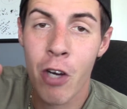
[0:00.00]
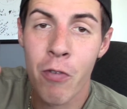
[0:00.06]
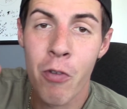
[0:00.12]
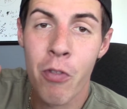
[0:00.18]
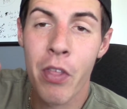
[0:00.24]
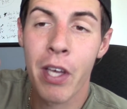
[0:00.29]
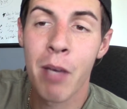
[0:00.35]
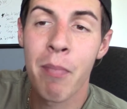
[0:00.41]
If you
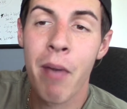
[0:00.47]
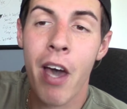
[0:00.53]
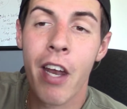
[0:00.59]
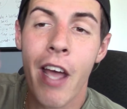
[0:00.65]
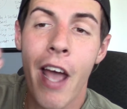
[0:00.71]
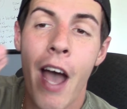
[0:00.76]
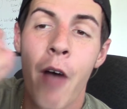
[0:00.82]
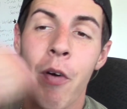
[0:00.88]
think about
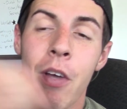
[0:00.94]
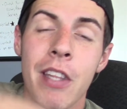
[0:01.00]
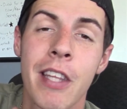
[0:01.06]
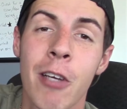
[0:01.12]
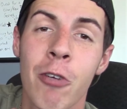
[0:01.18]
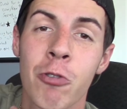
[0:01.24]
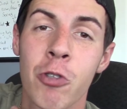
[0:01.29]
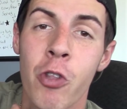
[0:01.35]
it, how a
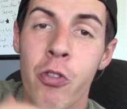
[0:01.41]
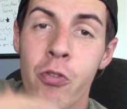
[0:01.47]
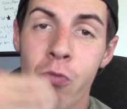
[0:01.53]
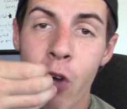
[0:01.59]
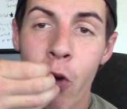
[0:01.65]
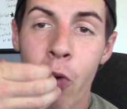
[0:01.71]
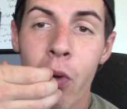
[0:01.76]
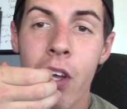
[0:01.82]
deer's
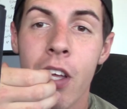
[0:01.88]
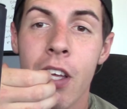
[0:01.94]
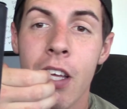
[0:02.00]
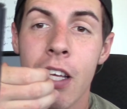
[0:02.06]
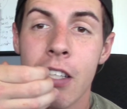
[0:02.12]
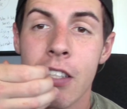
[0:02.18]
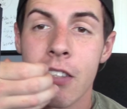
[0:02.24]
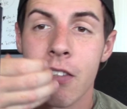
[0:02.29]
throat
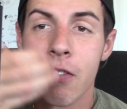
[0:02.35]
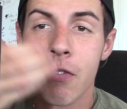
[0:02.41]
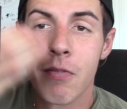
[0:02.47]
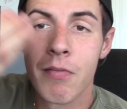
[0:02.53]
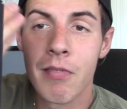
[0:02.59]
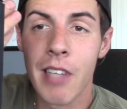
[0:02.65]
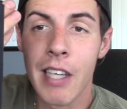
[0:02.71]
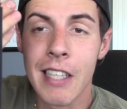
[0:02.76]
is
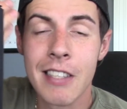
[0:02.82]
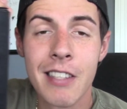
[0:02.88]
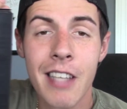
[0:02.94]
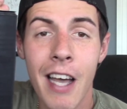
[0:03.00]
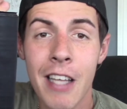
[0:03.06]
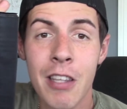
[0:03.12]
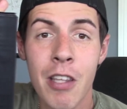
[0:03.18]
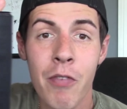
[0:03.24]
like
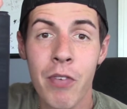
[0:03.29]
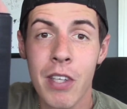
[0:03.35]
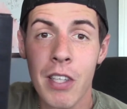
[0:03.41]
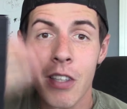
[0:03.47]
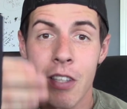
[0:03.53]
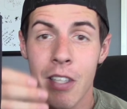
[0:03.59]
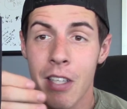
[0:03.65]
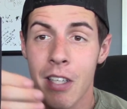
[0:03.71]

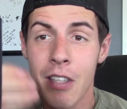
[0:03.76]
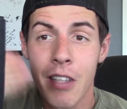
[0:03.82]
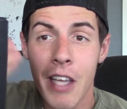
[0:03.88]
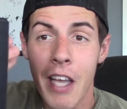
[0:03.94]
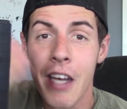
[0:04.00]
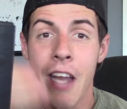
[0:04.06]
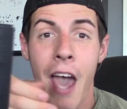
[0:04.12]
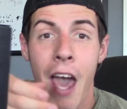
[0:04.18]
scientifically
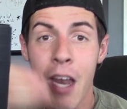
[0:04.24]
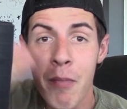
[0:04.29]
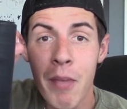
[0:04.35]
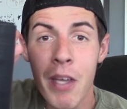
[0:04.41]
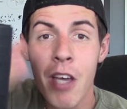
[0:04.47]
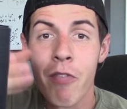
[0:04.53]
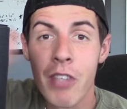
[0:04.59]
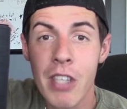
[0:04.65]
the
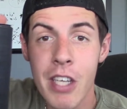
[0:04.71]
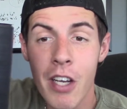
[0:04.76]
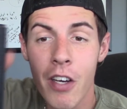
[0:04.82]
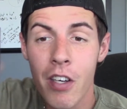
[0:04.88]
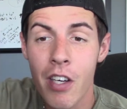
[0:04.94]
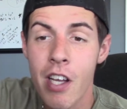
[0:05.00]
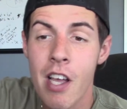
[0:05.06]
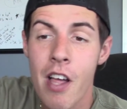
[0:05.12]
anatomy of a
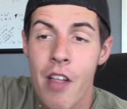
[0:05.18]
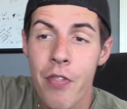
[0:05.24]
deer,